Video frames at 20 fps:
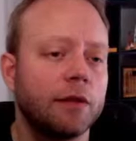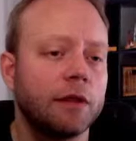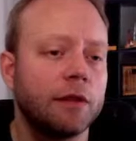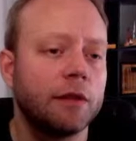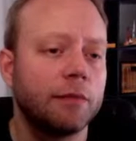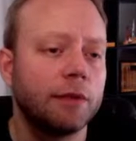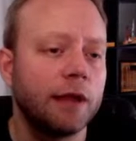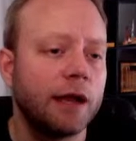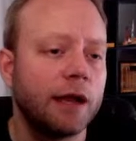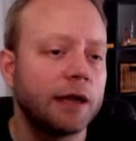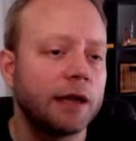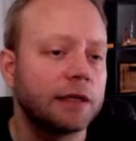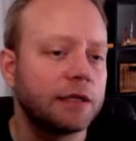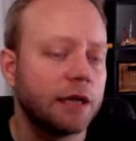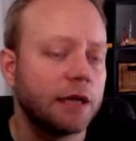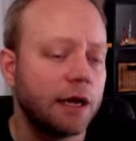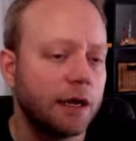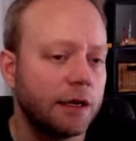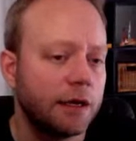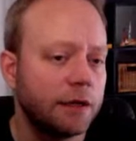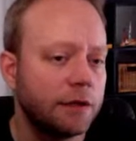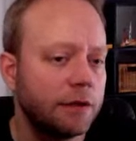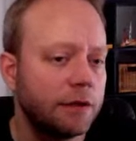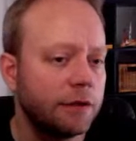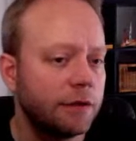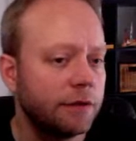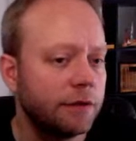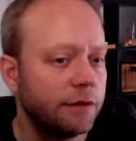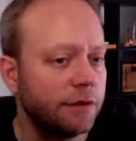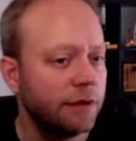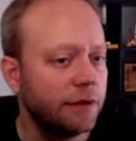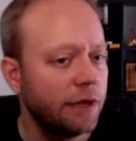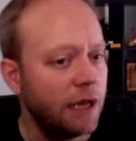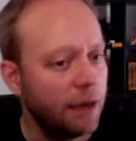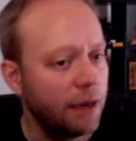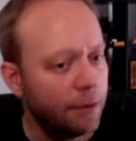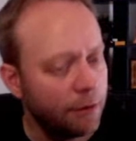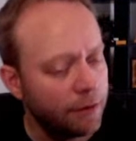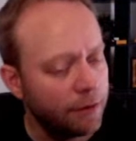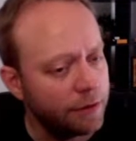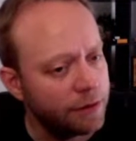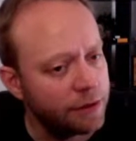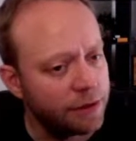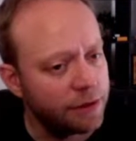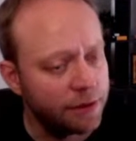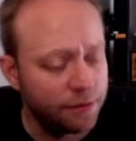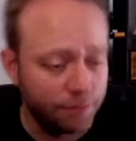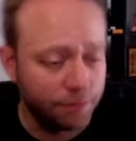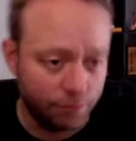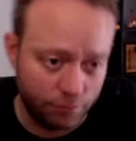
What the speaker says: the black tile neighbors.